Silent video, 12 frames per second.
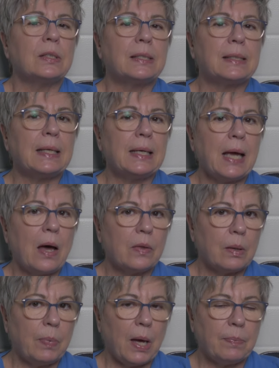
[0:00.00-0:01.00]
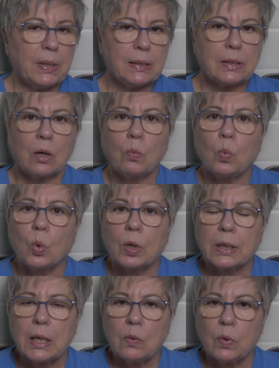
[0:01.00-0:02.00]
see how the puppies are
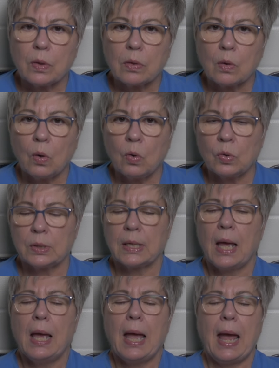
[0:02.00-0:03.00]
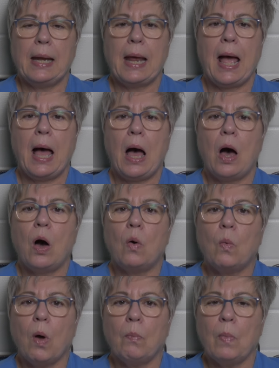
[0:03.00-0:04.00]
working with those and
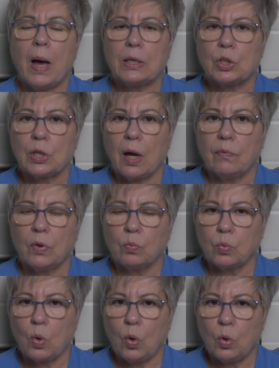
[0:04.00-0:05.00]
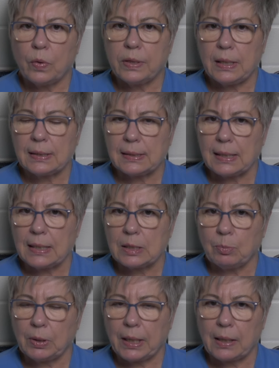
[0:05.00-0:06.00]
how much of a role these
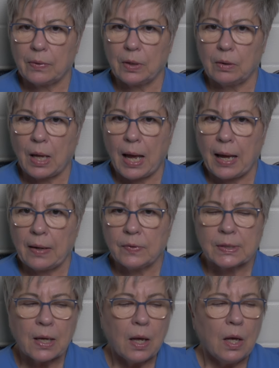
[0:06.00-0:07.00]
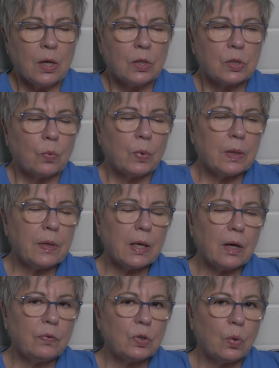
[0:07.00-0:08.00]
things play in their lives. So we
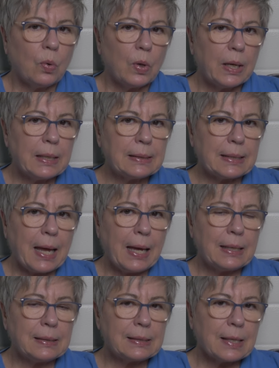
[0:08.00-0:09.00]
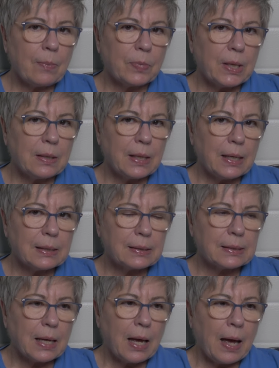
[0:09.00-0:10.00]
think of toys as something that's